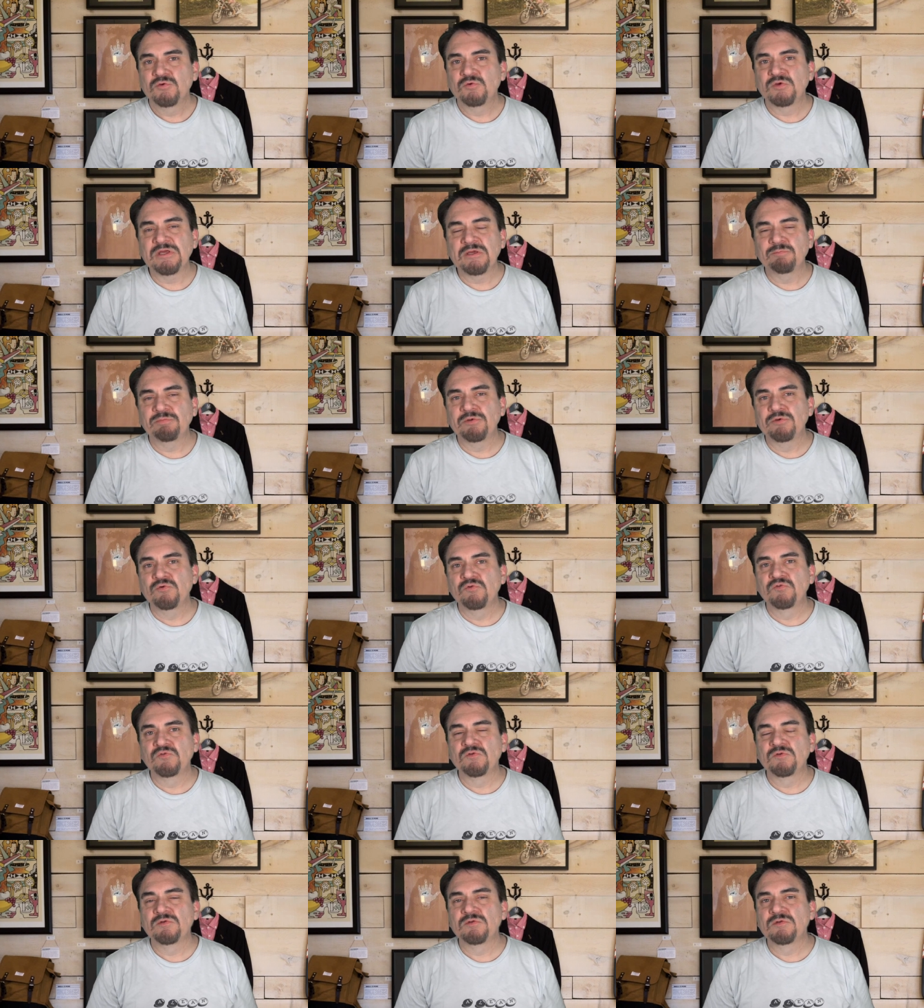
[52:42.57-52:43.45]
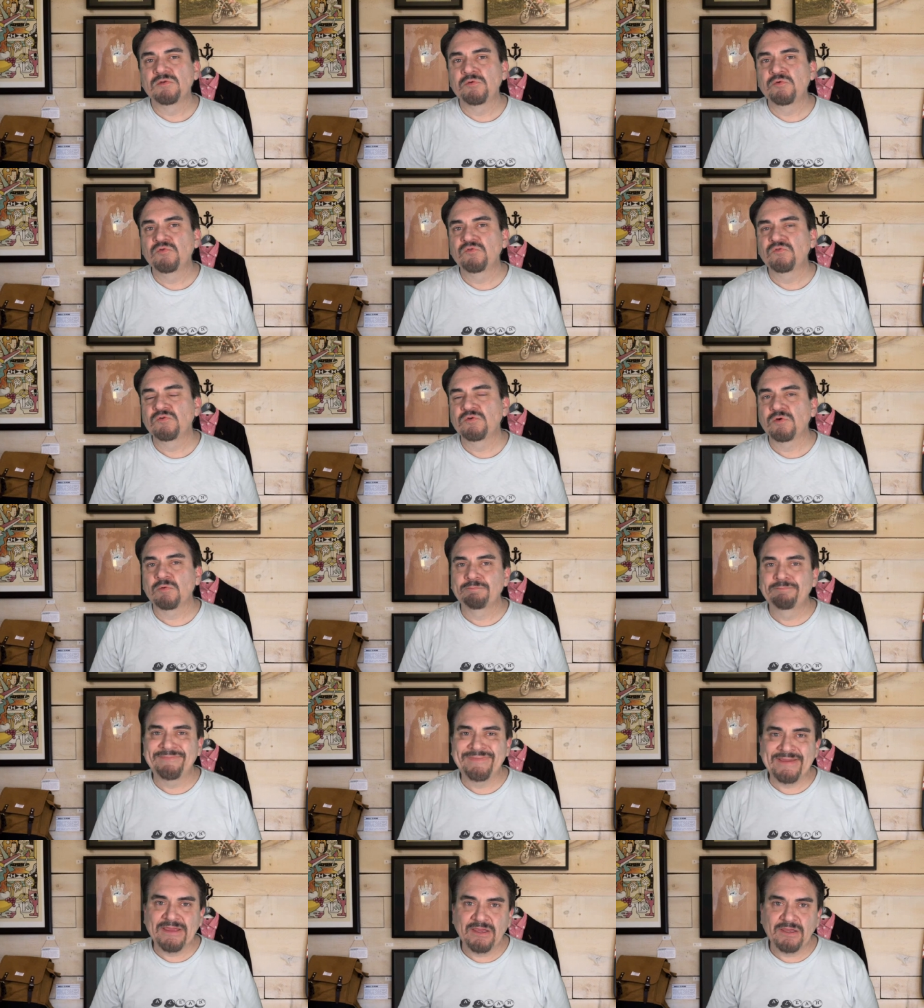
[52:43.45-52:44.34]
you keep losing your
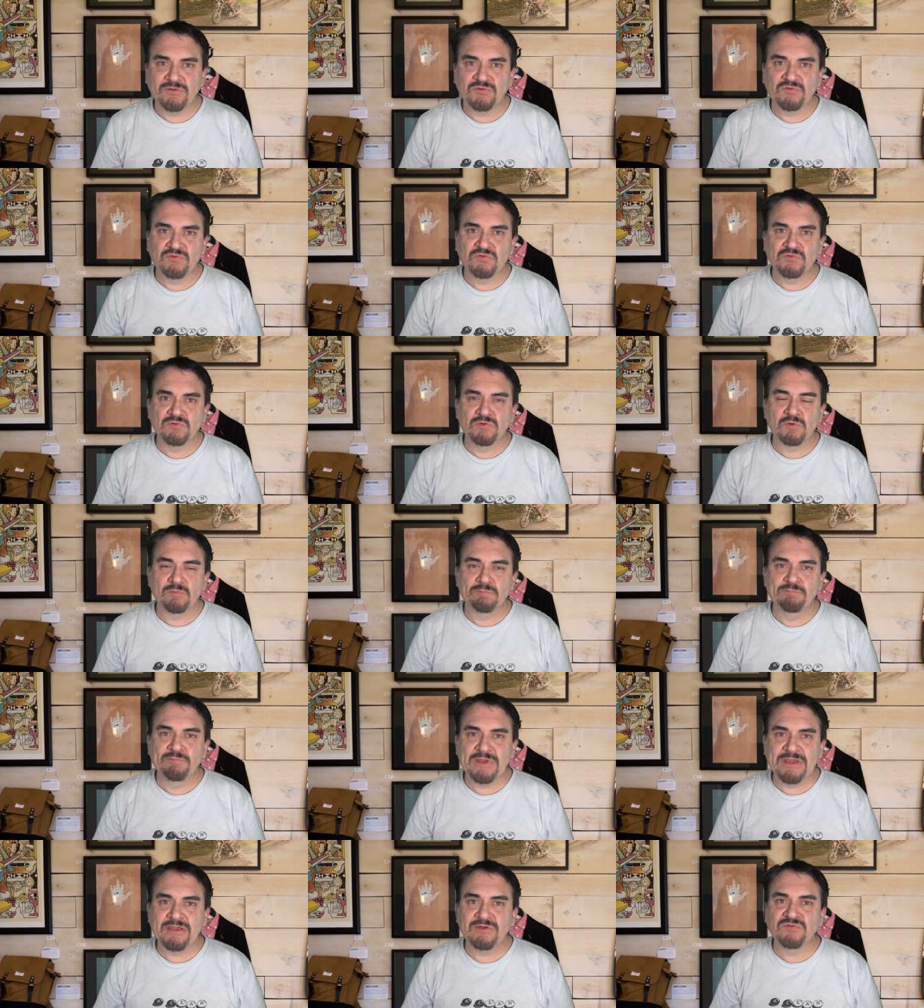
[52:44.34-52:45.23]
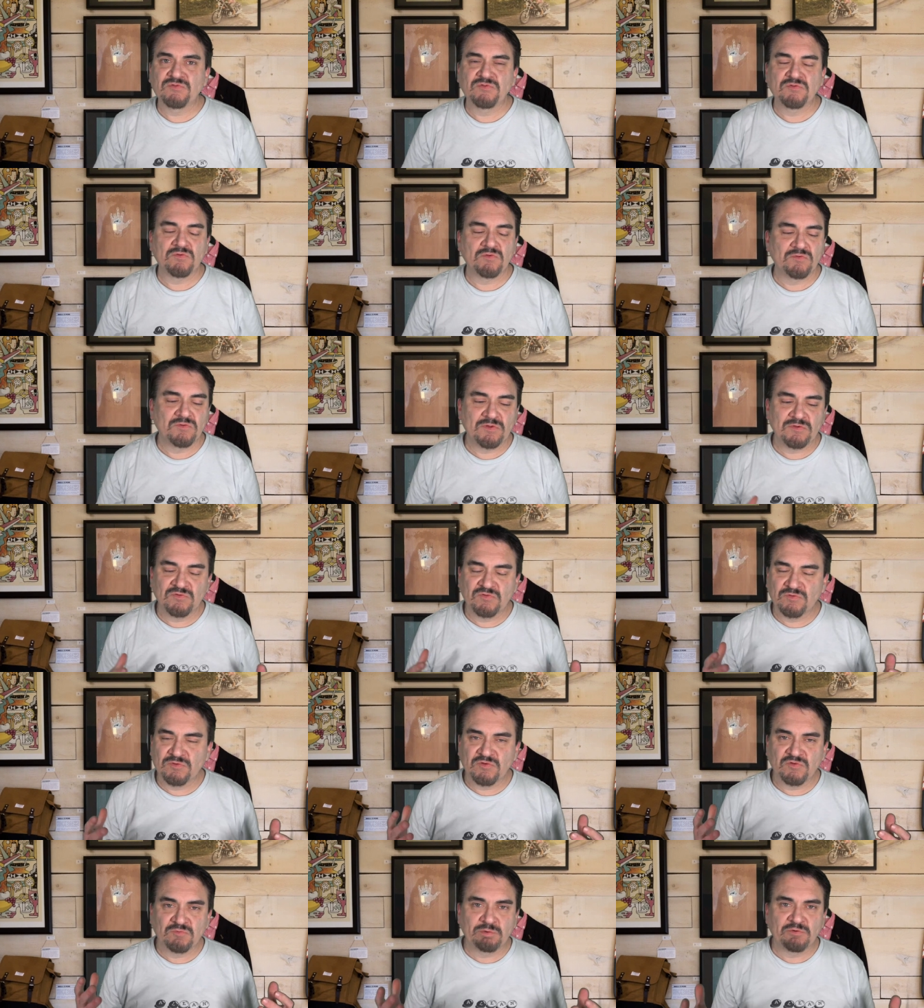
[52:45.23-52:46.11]
base
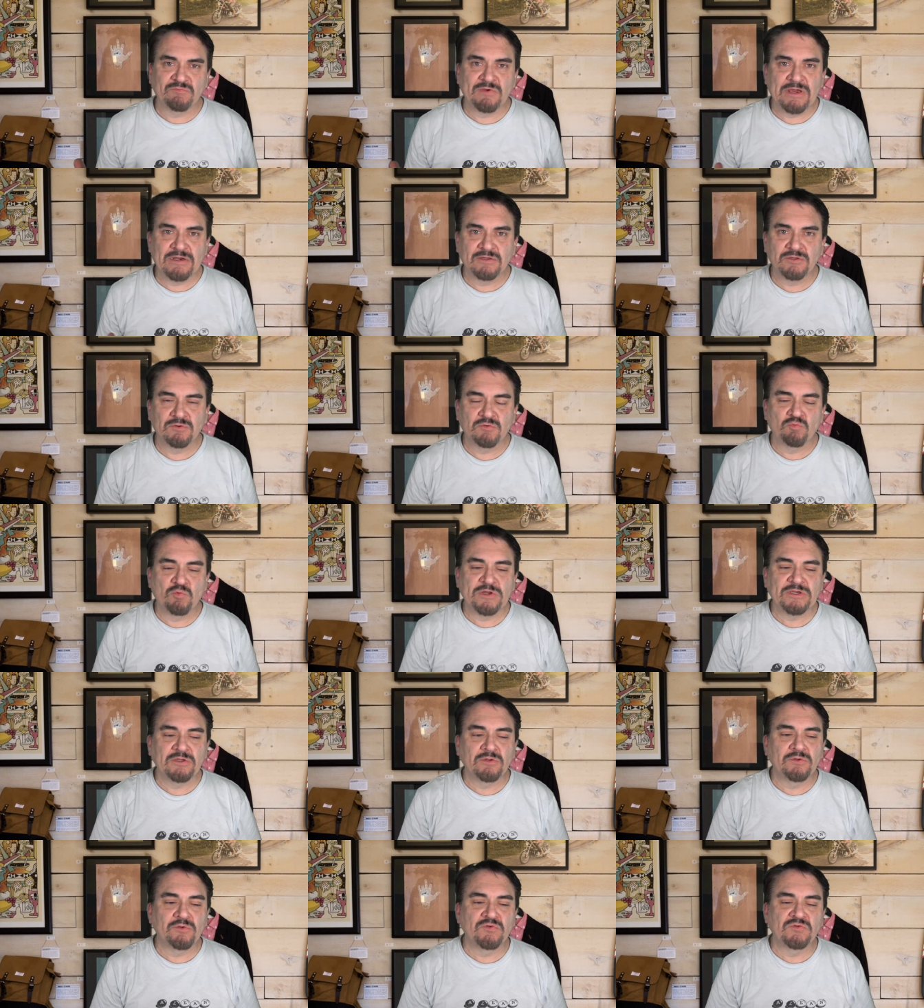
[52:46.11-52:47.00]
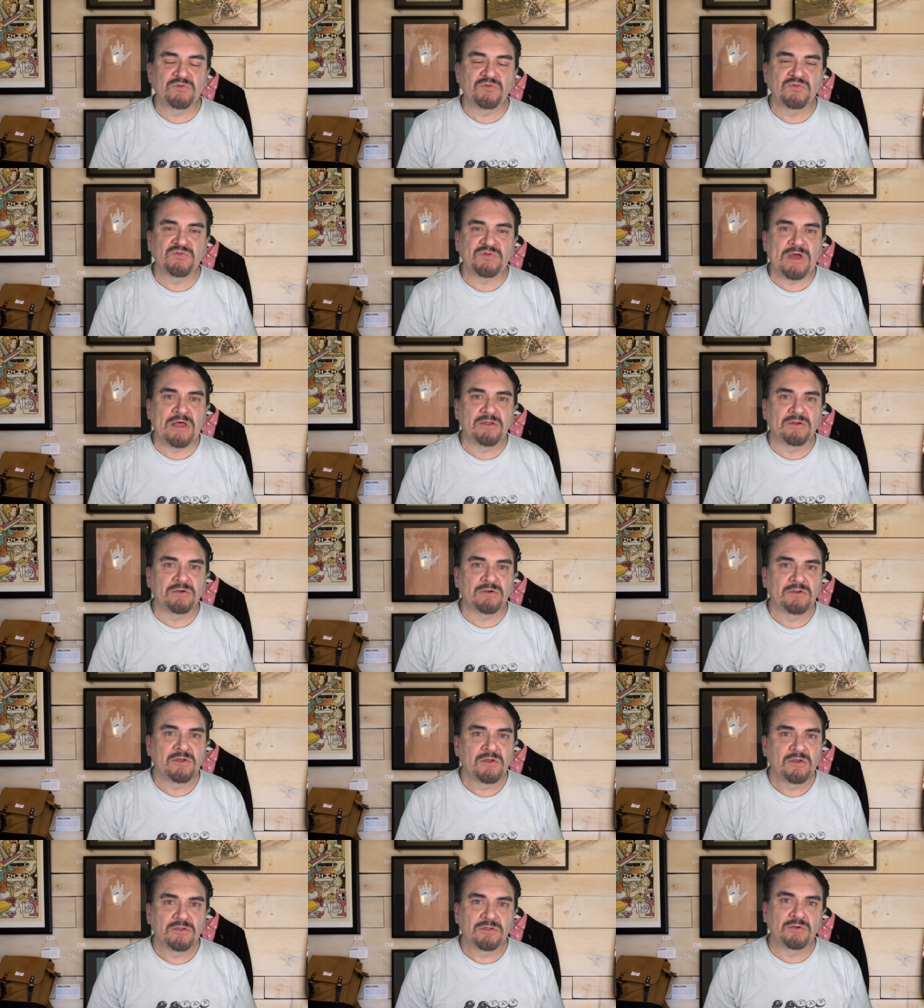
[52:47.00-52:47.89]
that's providing you. And when you lose a
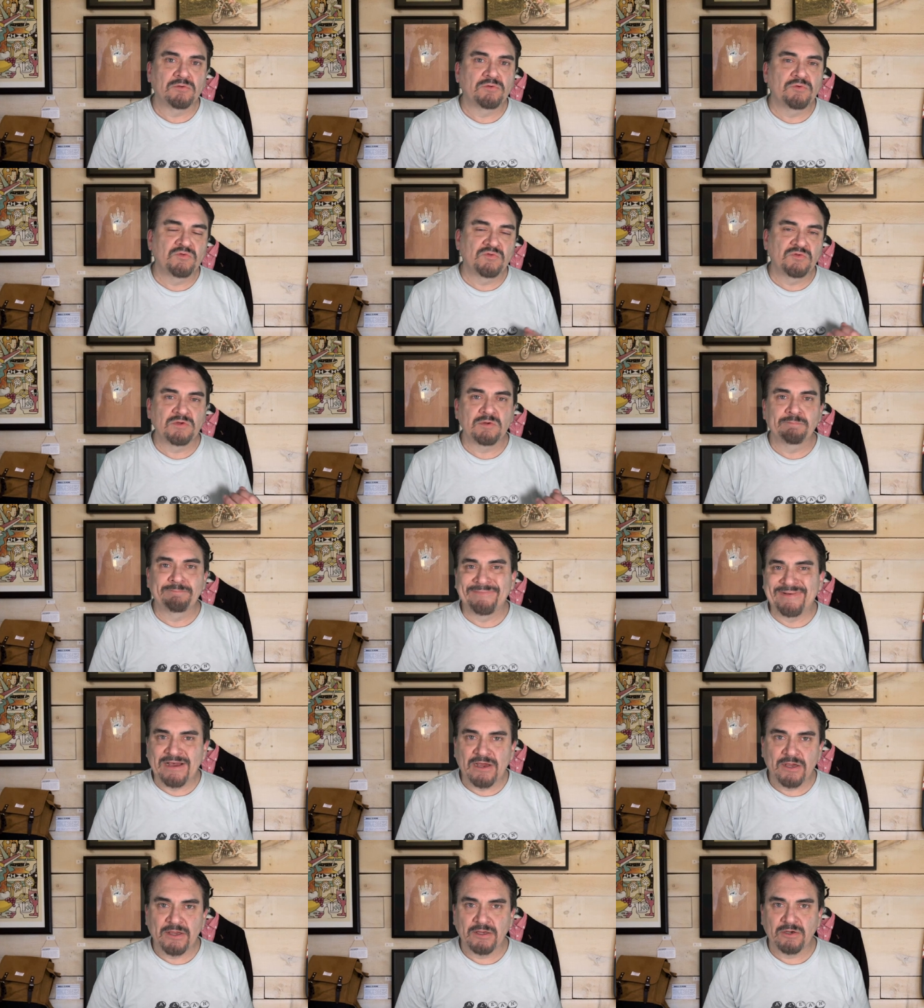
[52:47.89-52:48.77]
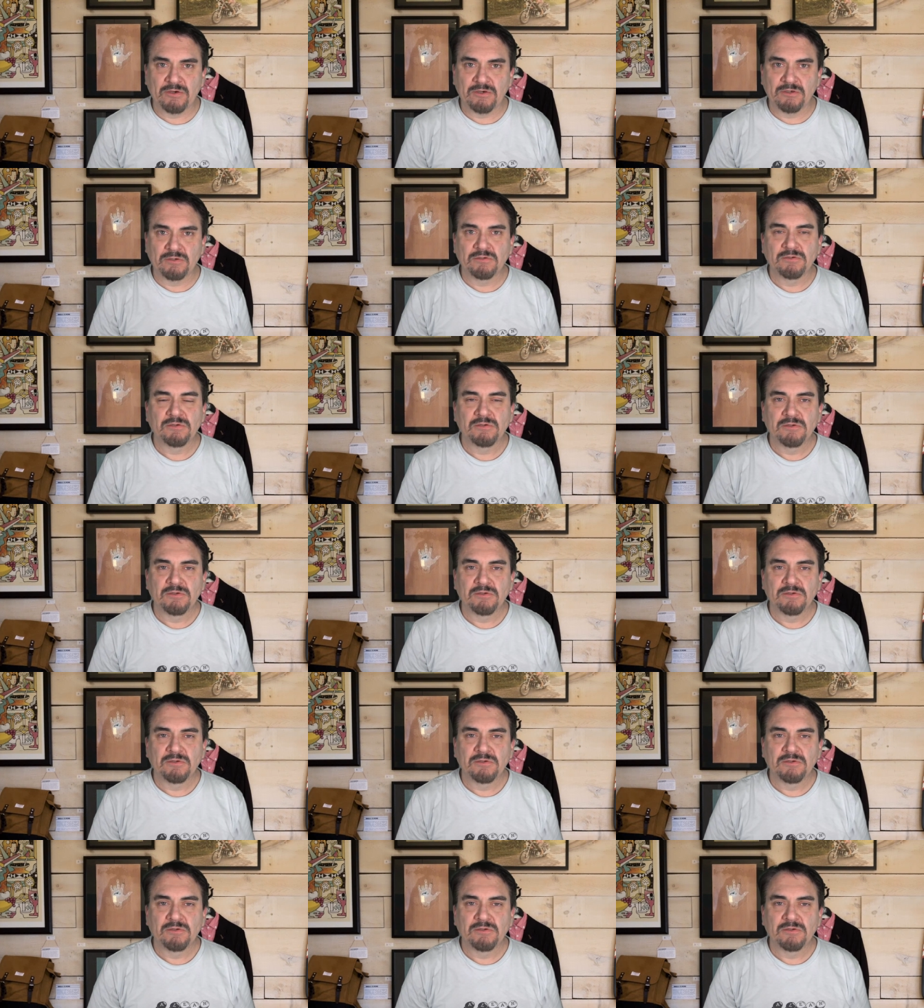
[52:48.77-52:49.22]
seller, you're losing a buyer.